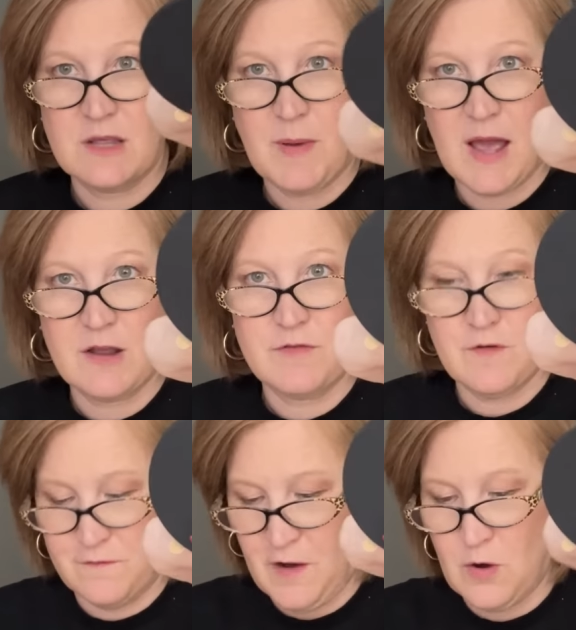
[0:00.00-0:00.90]
back of your
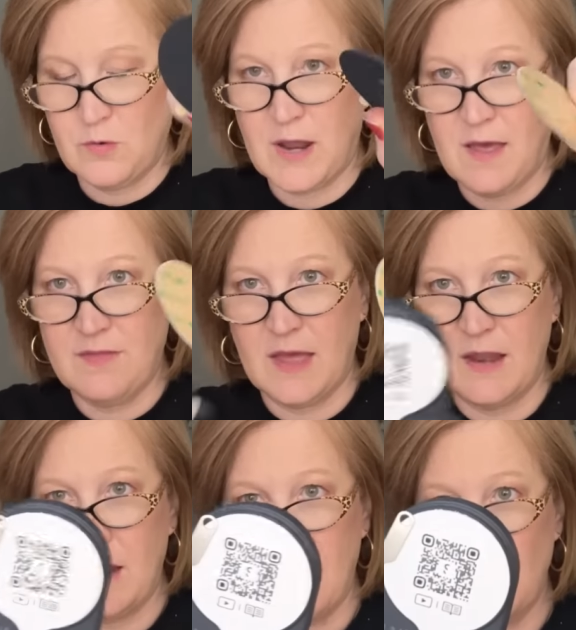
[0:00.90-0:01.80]
phone and
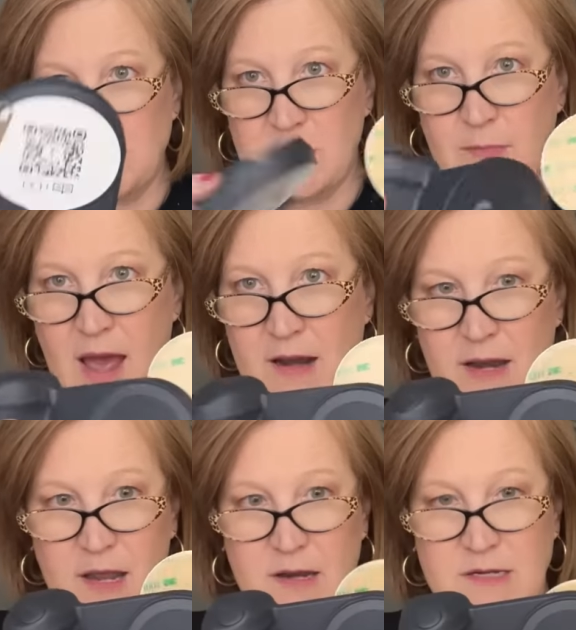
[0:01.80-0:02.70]
then here's the magnet.